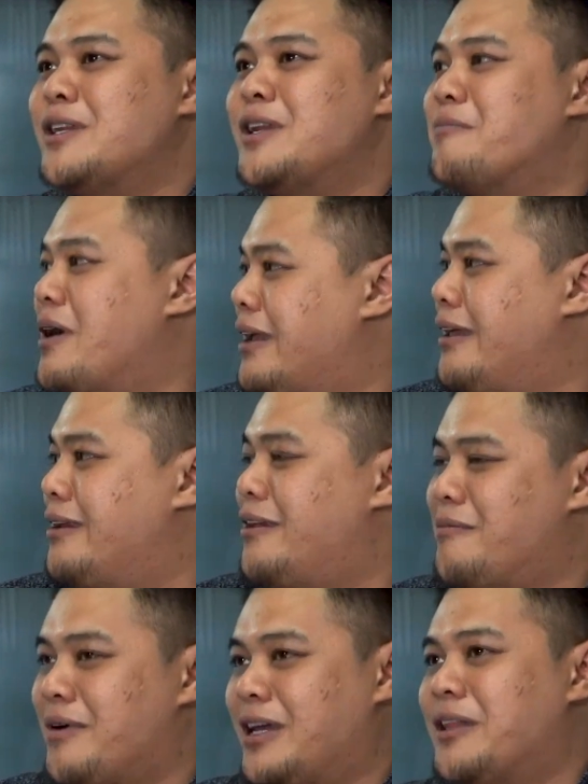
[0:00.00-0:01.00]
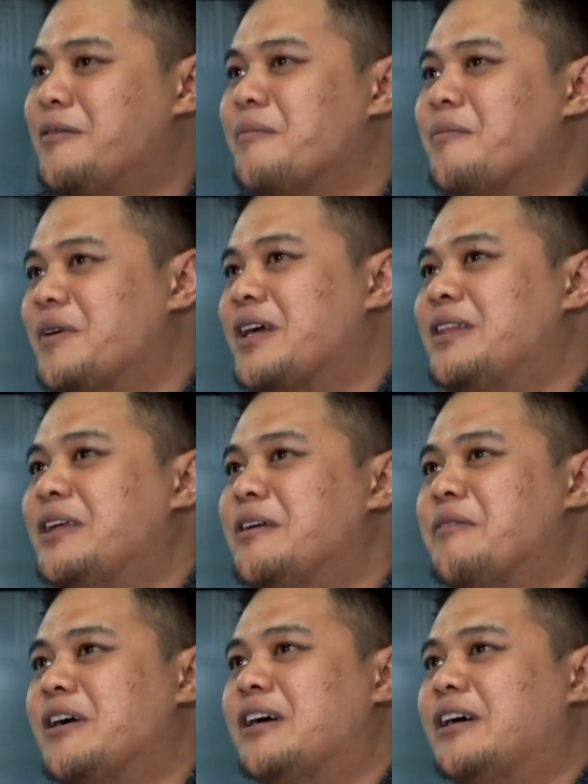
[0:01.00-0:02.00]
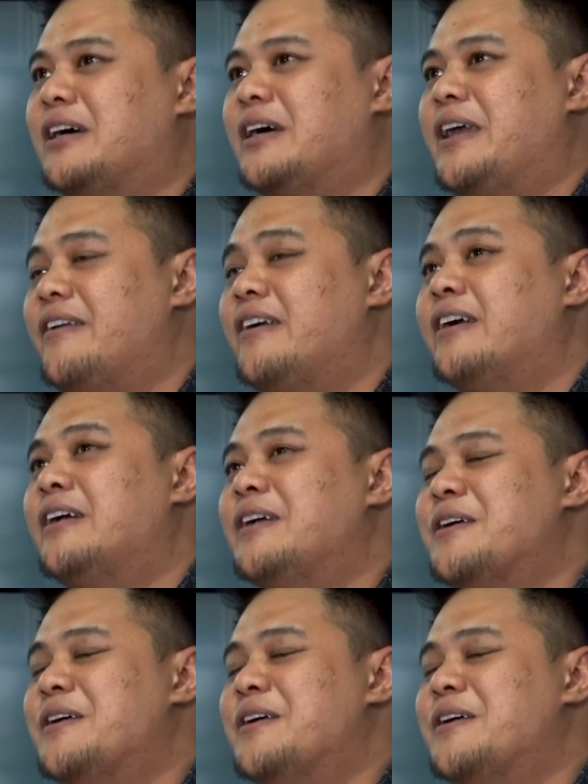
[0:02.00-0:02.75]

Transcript: in the marketing area.